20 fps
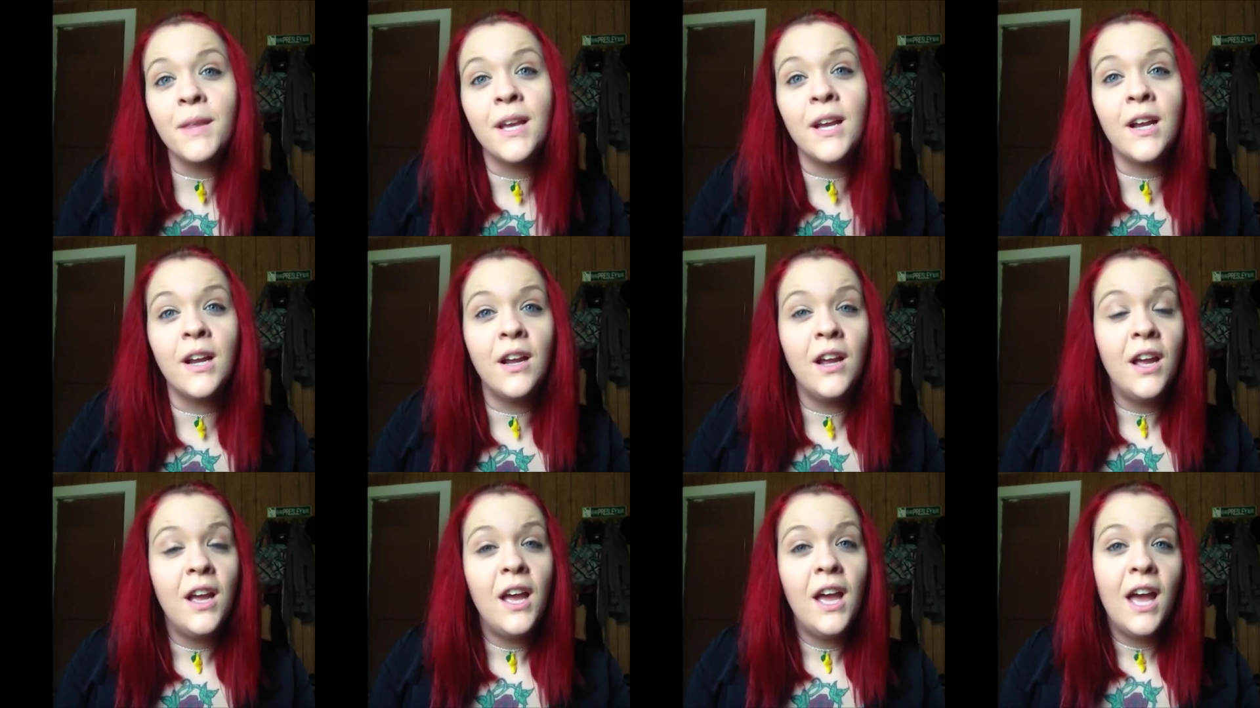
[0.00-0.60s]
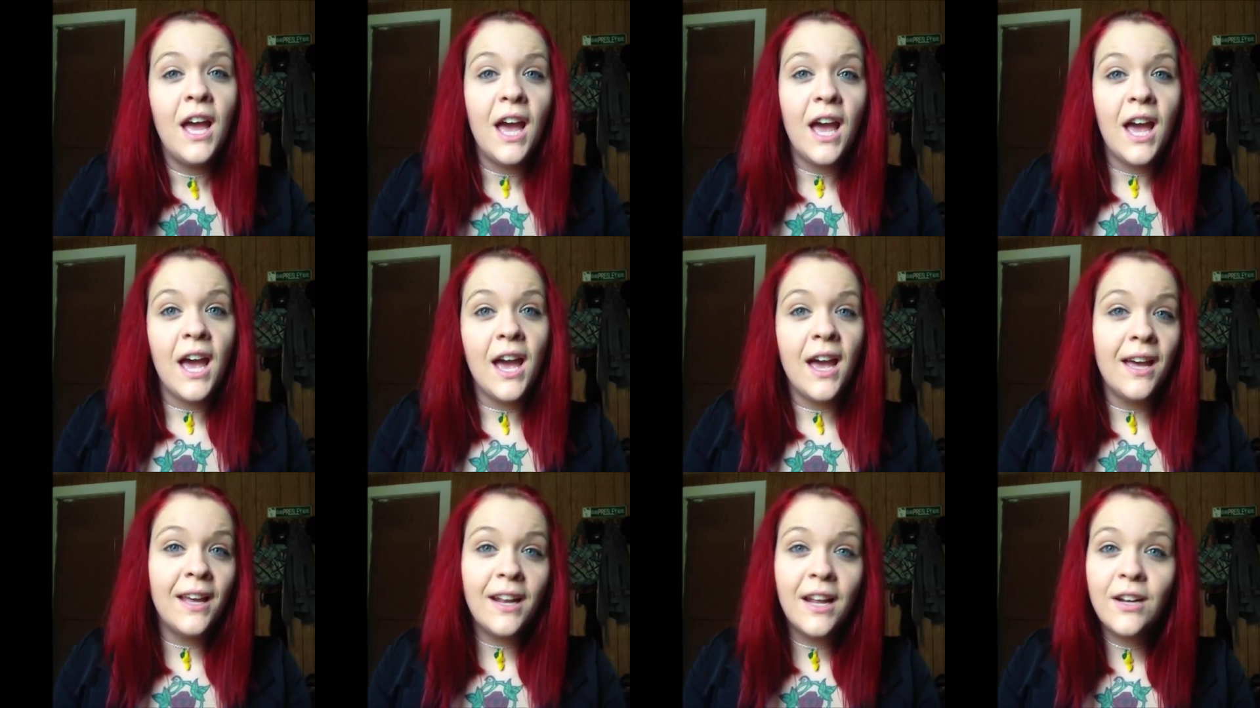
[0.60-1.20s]
there,
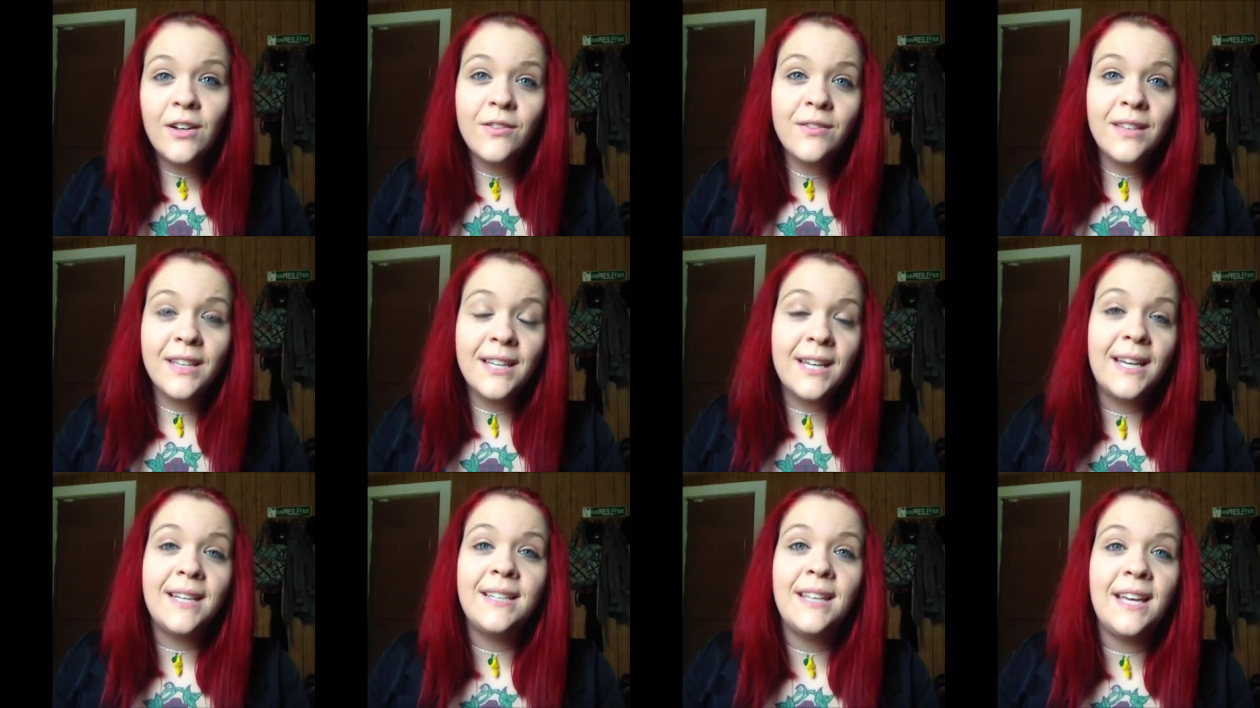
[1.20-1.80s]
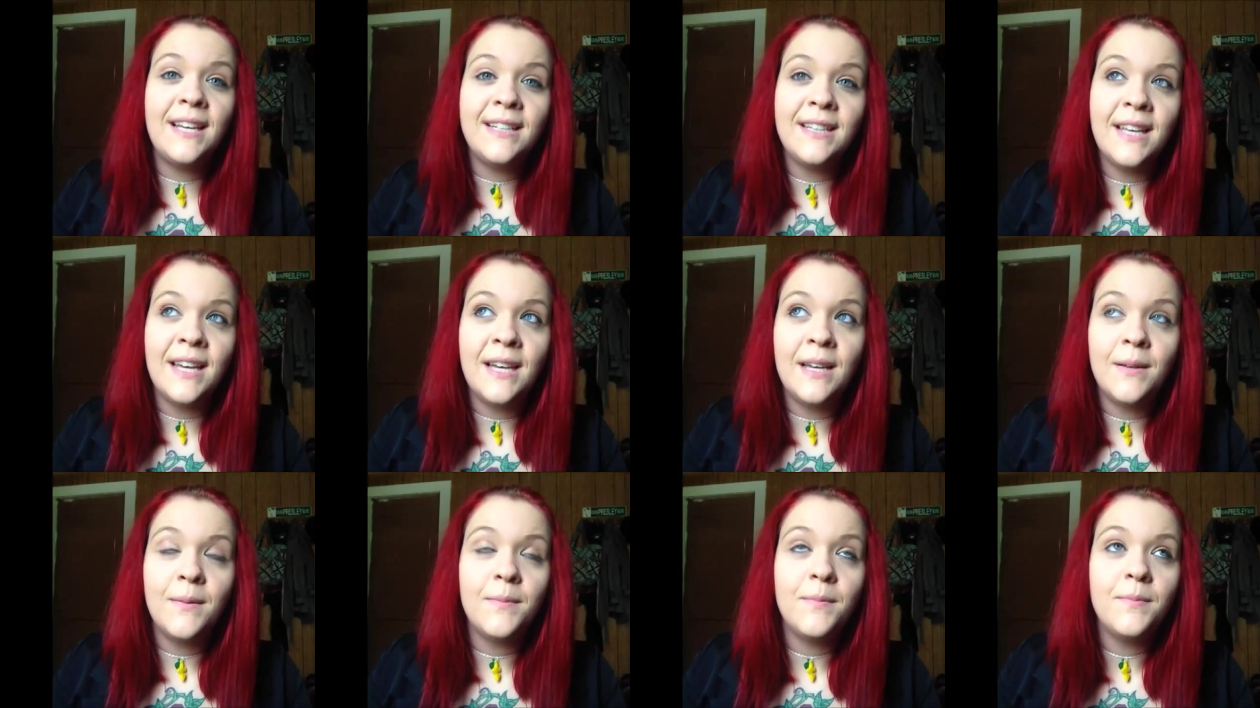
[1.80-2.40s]
and I don't think I'd like
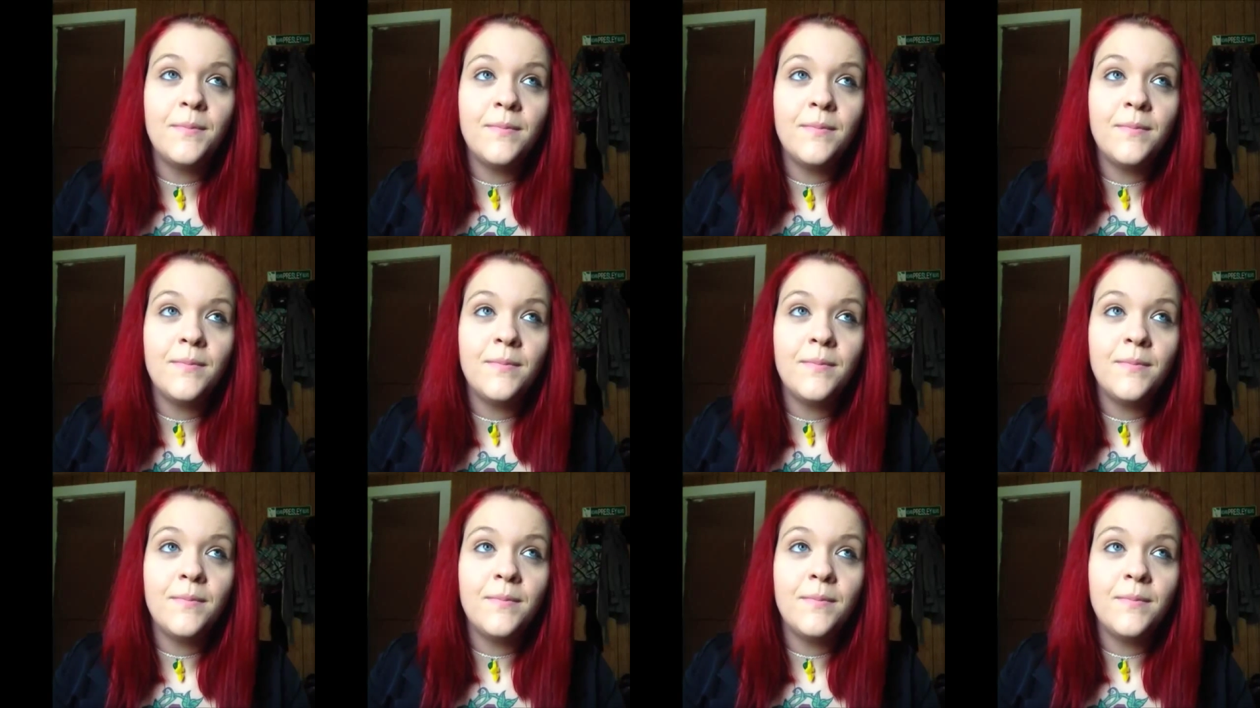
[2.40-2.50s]
that.